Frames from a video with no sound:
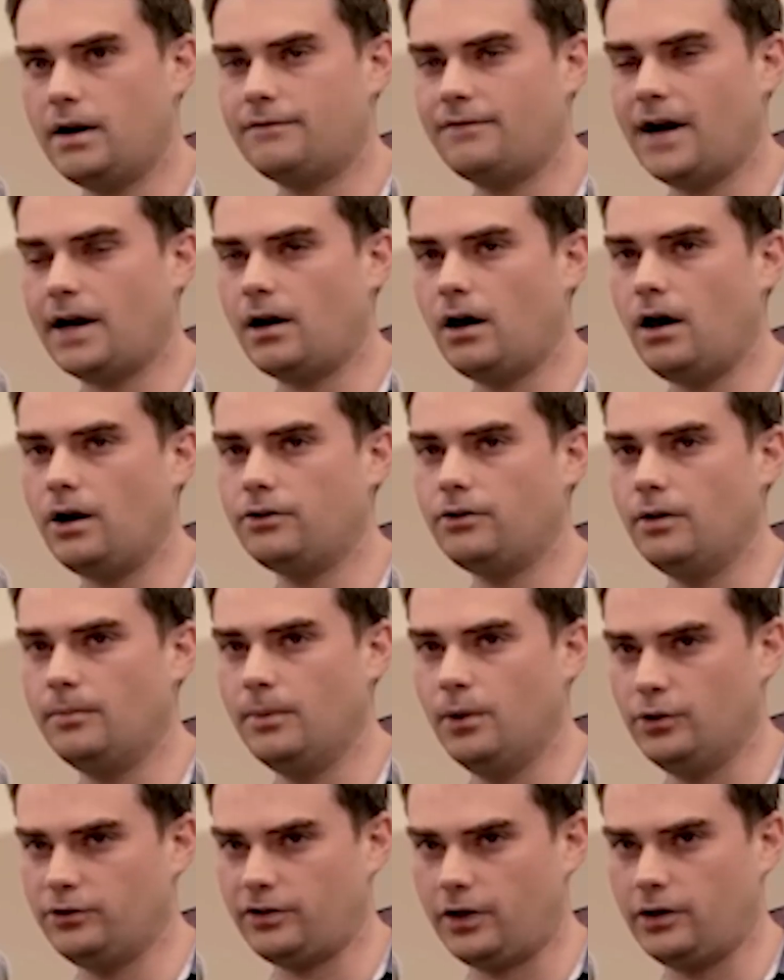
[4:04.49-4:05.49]
And if I call you a
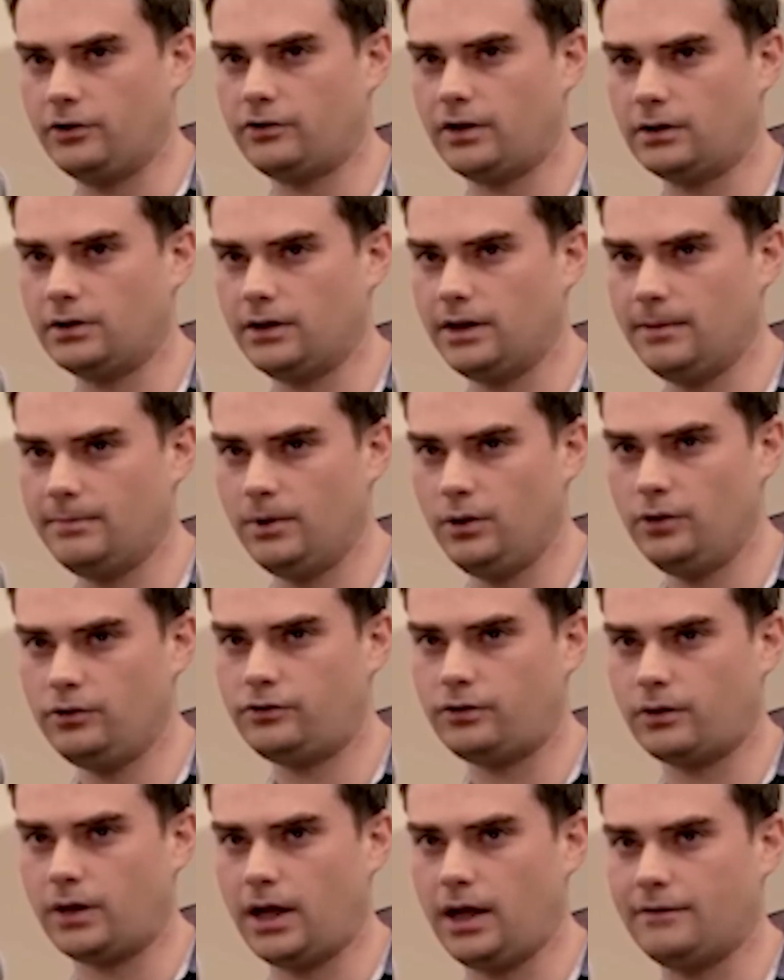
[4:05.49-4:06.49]
moose, are you suddenly a
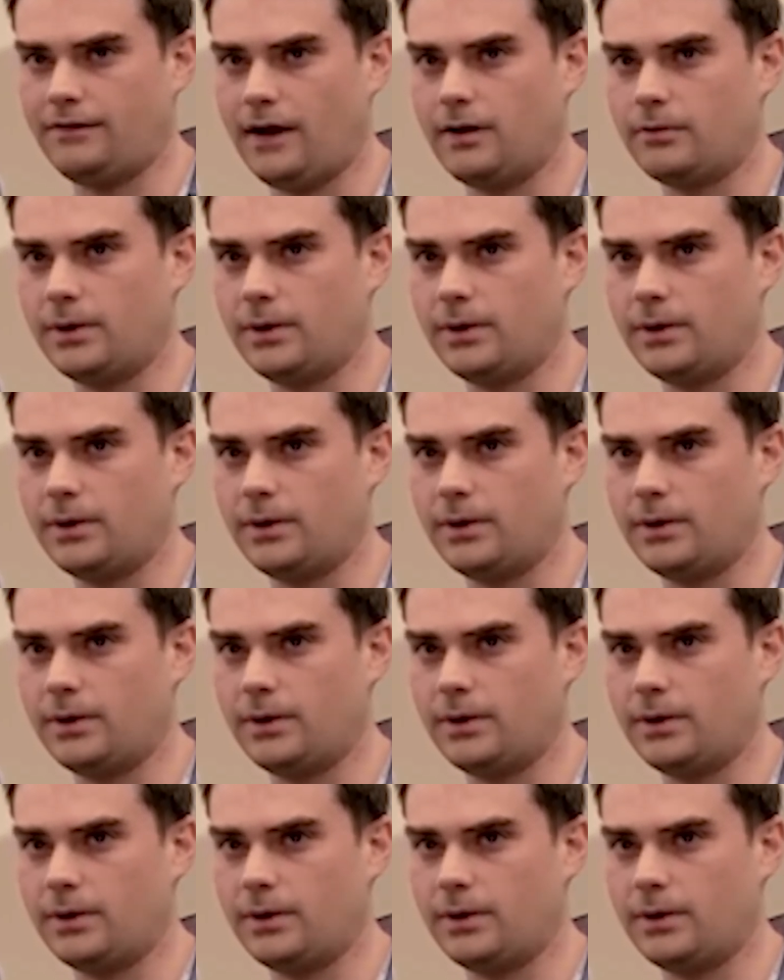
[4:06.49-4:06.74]
moose? Okay, if